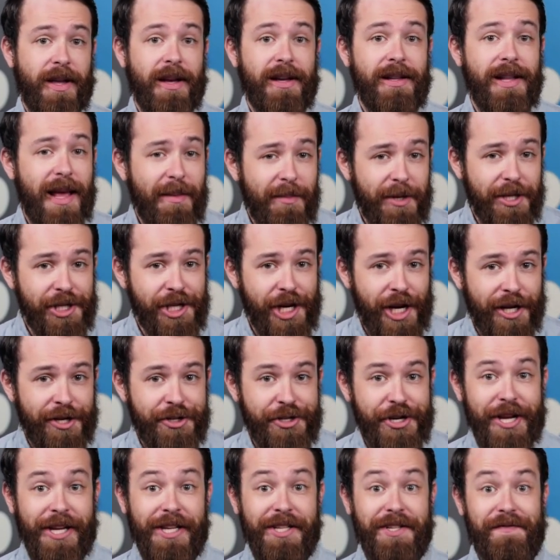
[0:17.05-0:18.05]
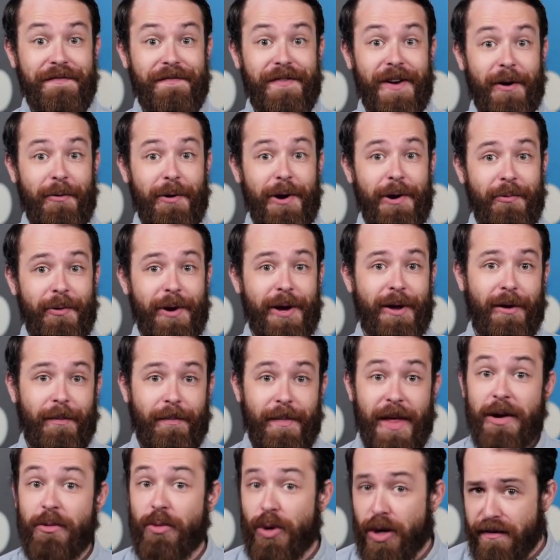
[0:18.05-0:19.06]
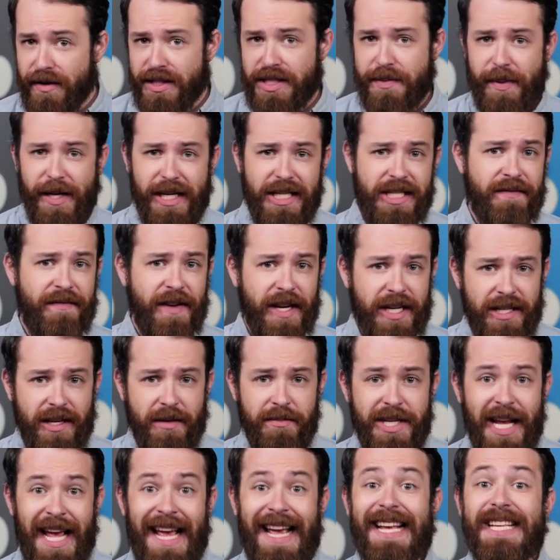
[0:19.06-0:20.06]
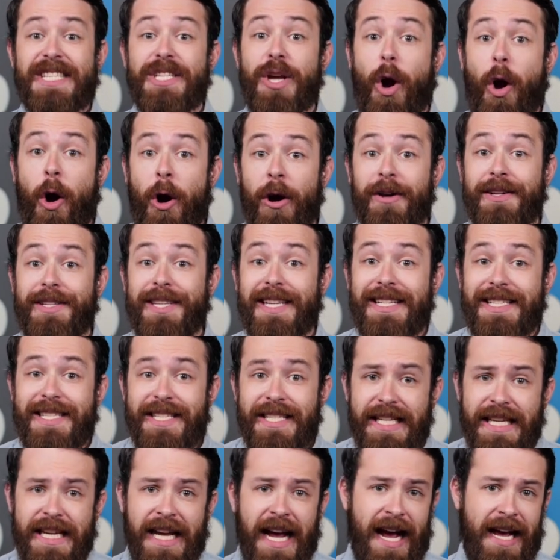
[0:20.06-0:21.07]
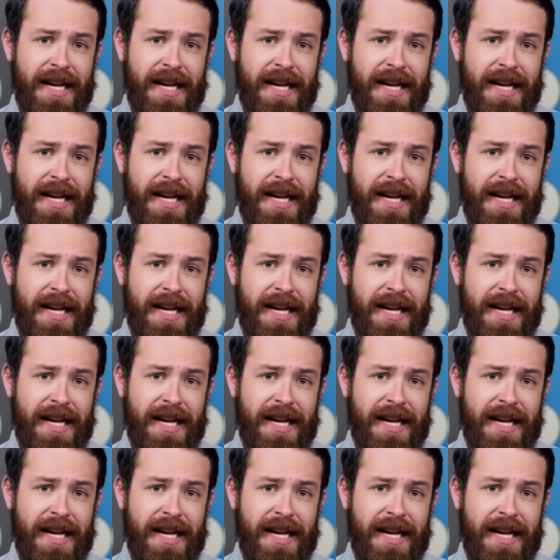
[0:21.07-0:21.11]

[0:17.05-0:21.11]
Climate change is very real, and one of its biggest victims is Arctic sea